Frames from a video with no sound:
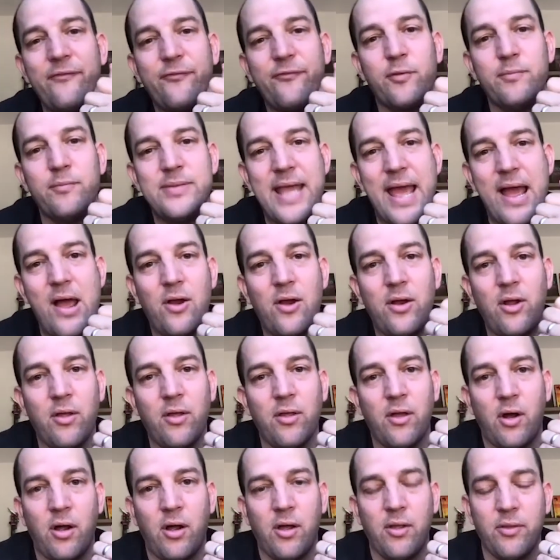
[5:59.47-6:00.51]
from down
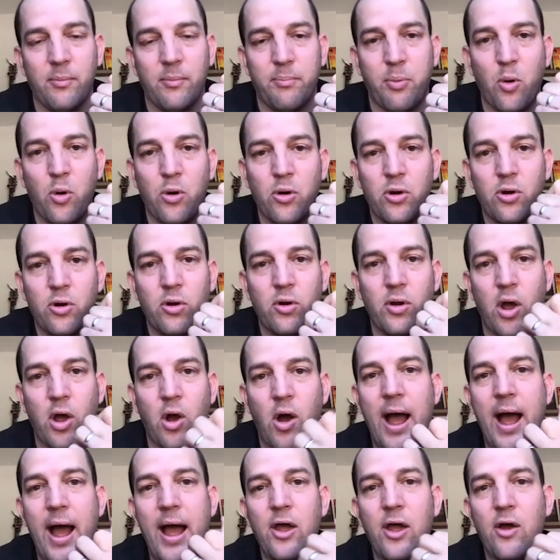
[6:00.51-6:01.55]
on the border,
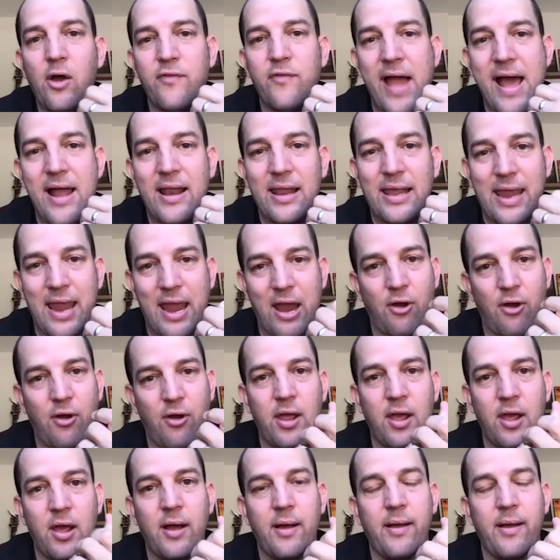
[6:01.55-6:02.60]
Ohio Valley
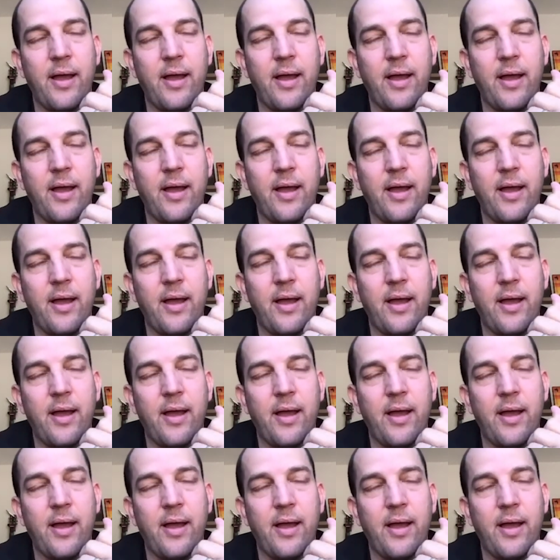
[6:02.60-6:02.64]
area.